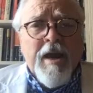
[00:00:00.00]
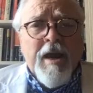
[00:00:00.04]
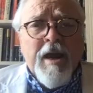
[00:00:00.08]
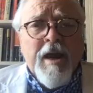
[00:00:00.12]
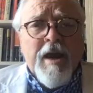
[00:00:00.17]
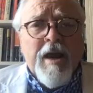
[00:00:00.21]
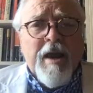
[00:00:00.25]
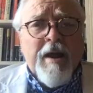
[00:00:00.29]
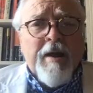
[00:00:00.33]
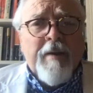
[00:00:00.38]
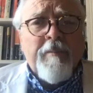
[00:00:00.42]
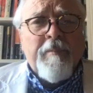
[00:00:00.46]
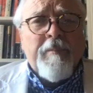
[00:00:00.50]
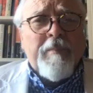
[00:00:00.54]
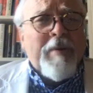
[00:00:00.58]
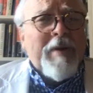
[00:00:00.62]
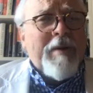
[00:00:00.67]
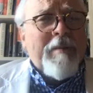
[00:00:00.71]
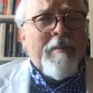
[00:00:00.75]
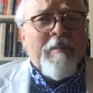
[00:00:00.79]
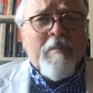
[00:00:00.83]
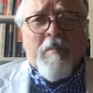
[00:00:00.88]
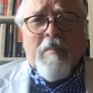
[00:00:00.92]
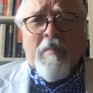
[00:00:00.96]

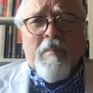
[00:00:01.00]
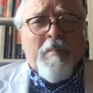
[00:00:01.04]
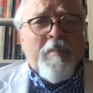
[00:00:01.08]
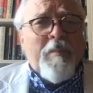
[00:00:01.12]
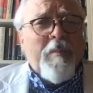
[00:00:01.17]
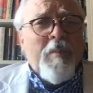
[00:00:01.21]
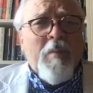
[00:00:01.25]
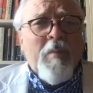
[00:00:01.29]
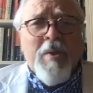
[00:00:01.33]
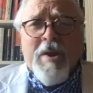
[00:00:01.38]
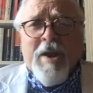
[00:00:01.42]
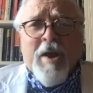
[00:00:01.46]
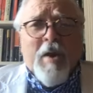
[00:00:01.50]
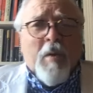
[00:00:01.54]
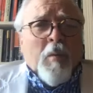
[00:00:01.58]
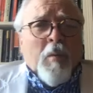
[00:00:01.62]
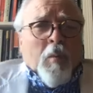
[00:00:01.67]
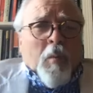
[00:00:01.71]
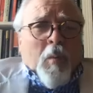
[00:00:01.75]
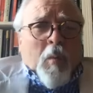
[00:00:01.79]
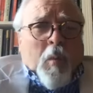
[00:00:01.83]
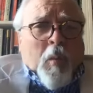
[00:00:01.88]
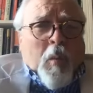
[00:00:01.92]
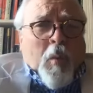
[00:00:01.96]
But
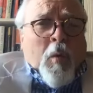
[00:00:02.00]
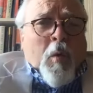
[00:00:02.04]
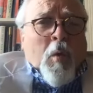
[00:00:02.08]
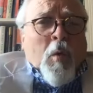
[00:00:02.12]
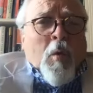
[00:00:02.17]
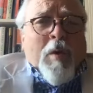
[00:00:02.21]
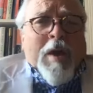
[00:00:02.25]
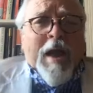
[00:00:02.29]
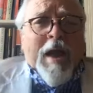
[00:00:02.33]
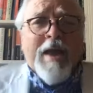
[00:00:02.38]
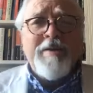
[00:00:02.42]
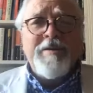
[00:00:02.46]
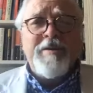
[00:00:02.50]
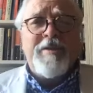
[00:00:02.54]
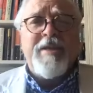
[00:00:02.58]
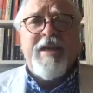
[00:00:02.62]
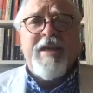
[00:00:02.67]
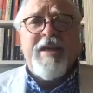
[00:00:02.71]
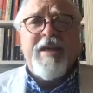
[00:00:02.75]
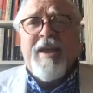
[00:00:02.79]
who can say,